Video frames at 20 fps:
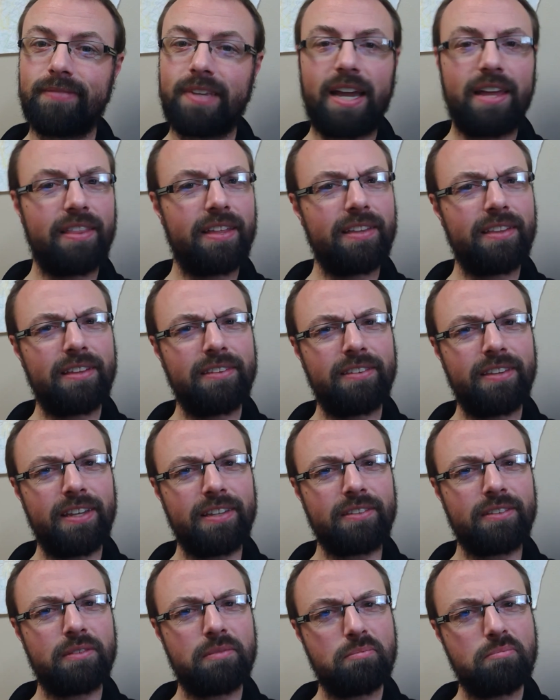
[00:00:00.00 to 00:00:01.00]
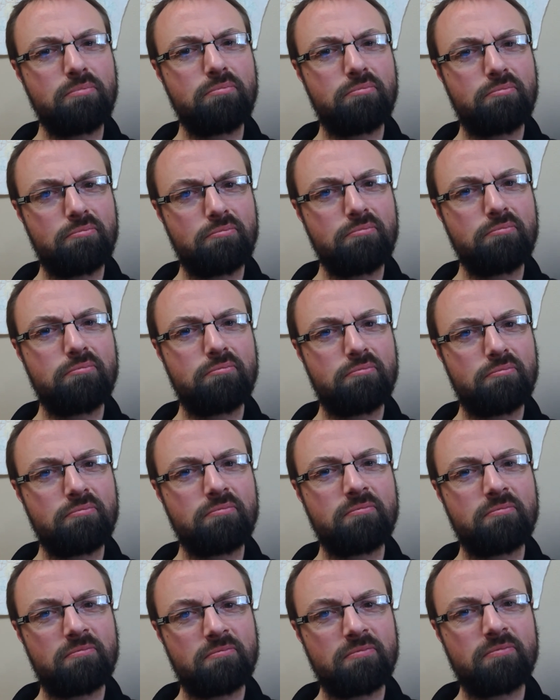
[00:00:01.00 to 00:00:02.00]
I think that's it.
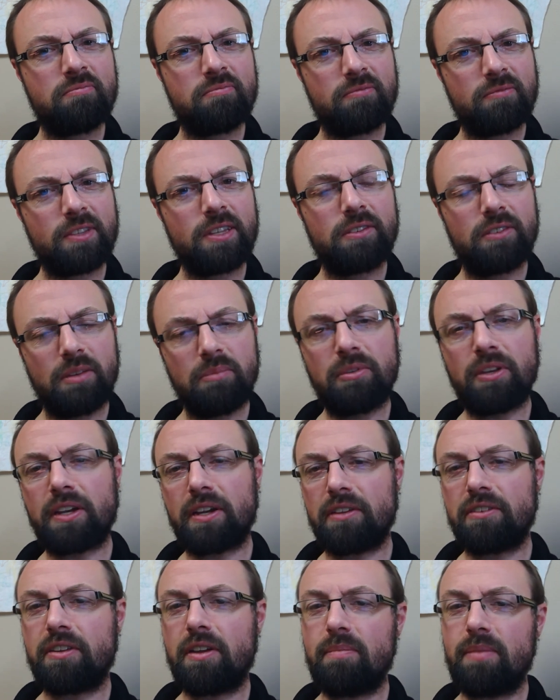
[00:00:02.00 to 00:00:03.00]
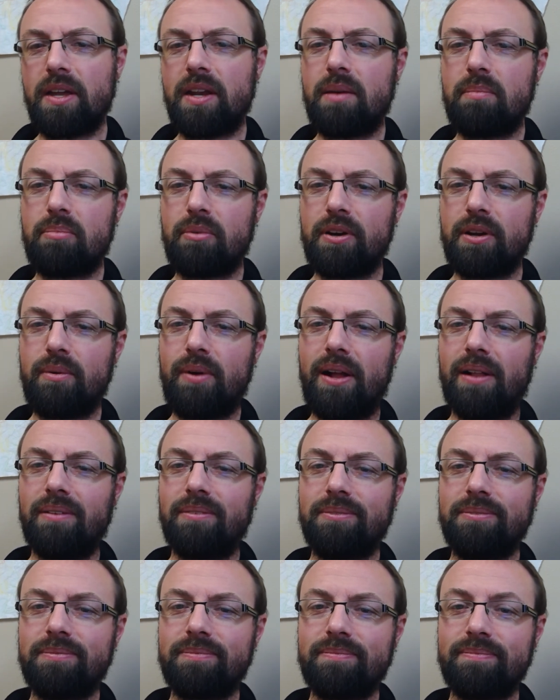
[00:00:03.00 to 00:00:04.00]
Seems like I summed that up pretty
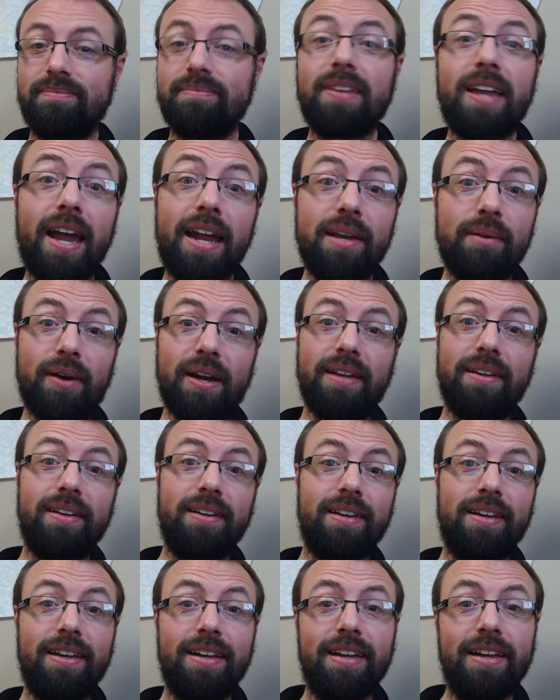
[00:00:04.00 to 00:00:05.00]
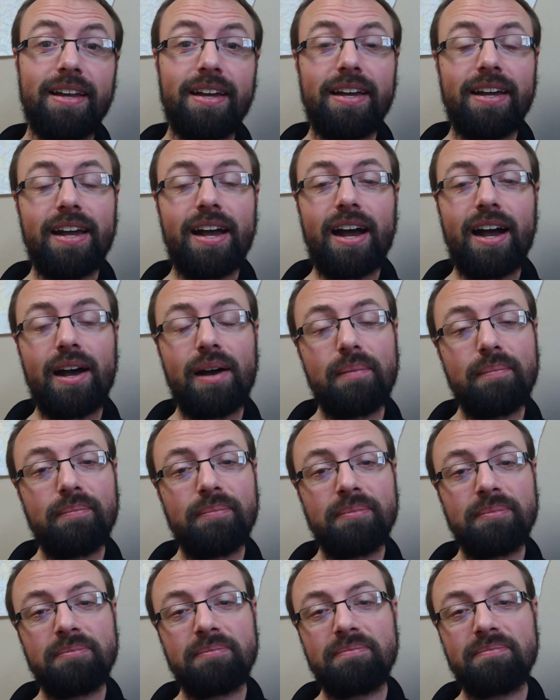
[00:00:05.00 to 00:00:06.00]
well. Anyway,
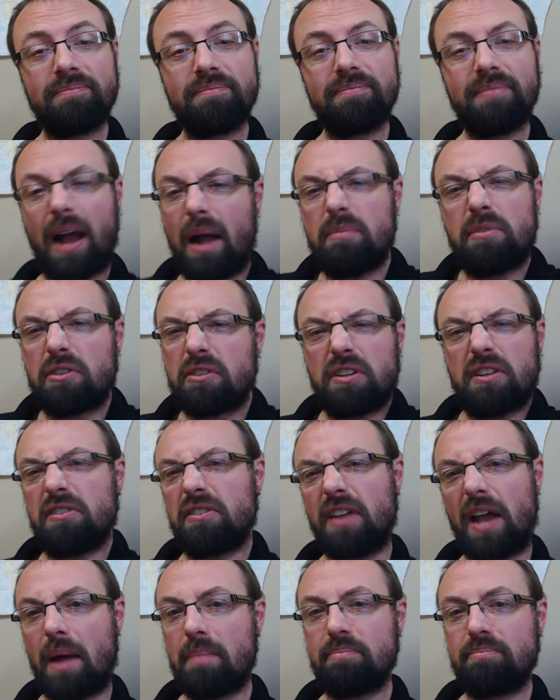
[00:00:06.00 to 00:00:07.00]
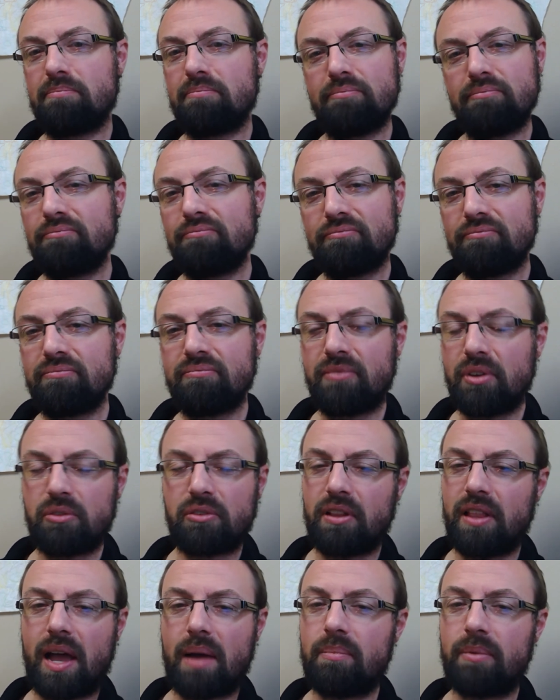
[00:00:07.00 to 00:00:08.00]
I'm just going to stop. There's
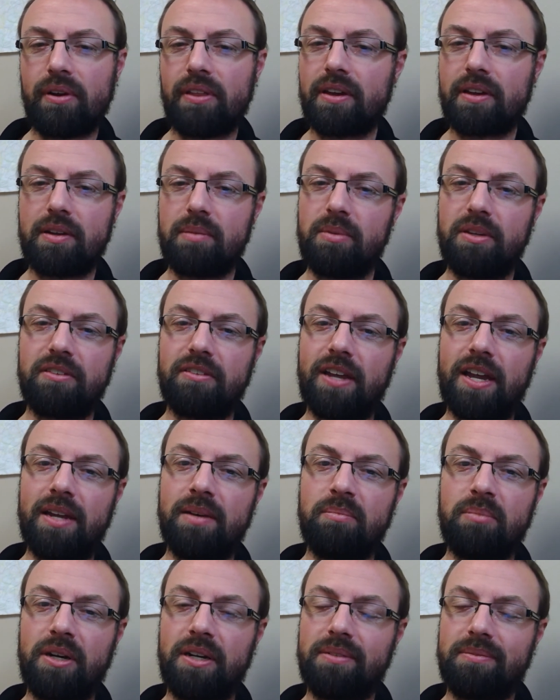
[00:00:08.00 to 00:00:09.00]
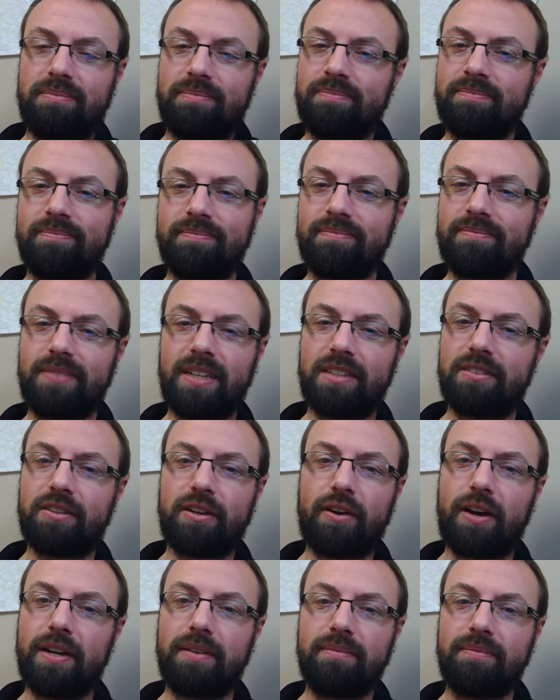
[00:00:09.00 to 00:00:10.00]
a lot more that could be said, but that's
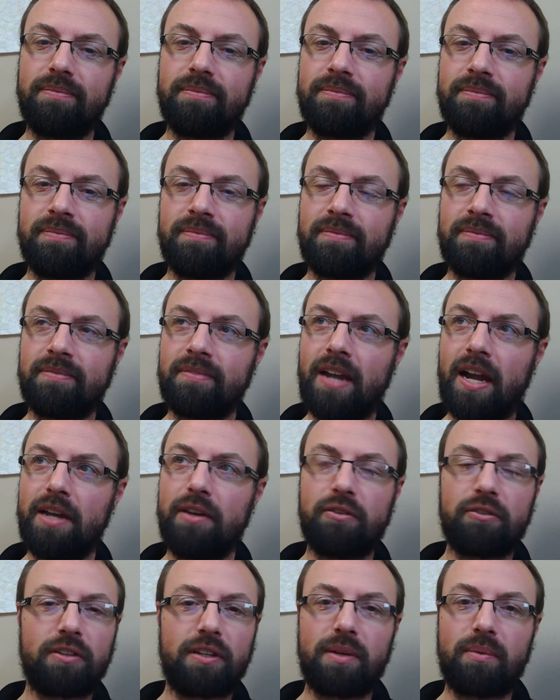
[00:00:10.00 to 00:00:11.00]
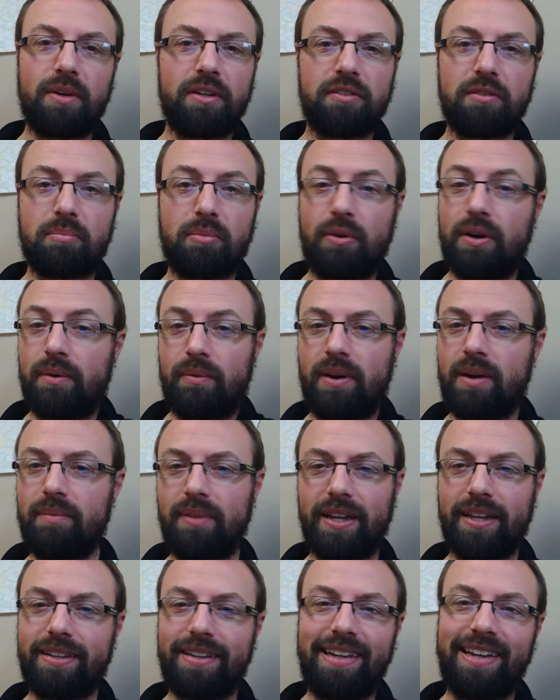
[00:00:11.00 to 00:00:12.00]
all right. I usually reach a point where I'm
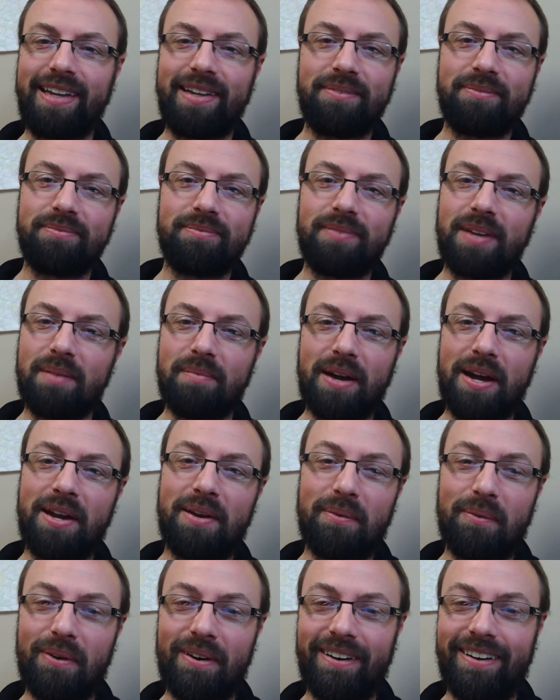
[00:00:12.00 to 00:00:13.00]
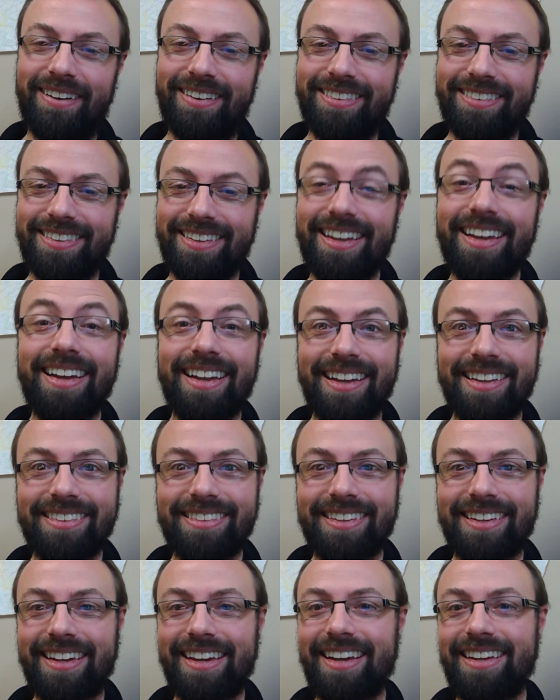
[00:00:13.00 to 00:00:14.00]
like, I'm out of words. And
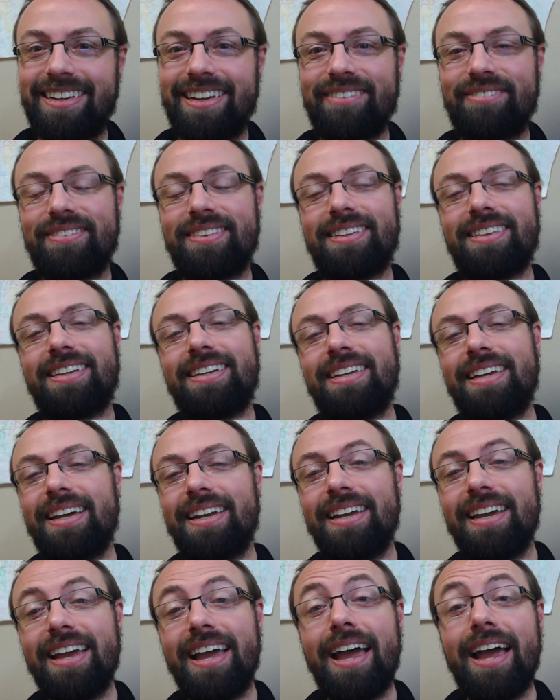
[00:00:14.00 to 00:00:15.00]
today I definitely did.